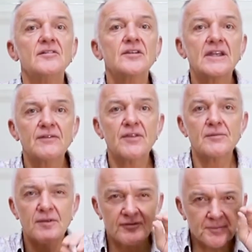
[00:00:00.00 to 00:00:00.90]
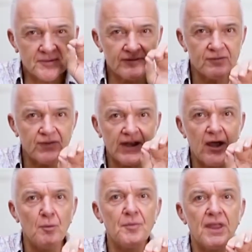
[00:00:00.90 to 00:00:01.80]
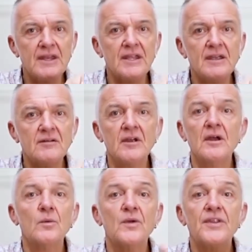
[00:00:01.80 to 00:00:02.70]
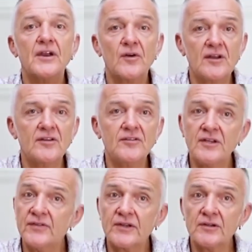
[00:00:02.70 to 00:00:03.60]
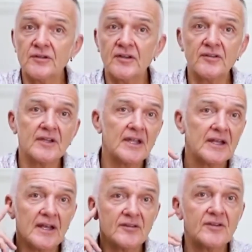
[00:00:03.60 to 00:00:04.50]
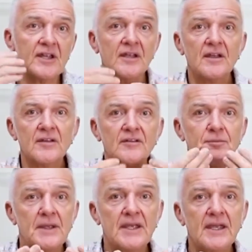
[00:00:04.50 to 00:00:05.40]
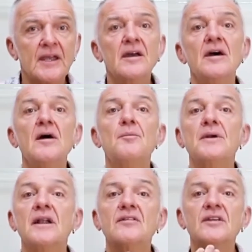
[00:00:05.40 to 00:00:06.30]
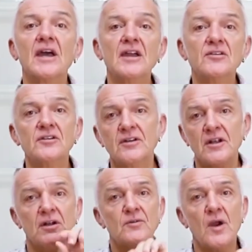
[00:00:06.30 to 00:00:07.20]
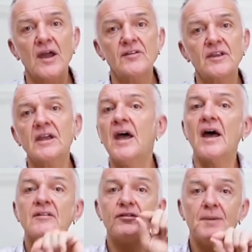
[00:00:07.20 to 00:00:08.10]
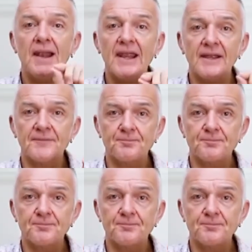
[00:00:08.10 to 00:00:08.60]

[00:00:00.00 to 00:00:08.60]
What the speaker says: to give them the specific help they need with their greatest difficulties: listening, speaking, pronunciation, writing and spelling.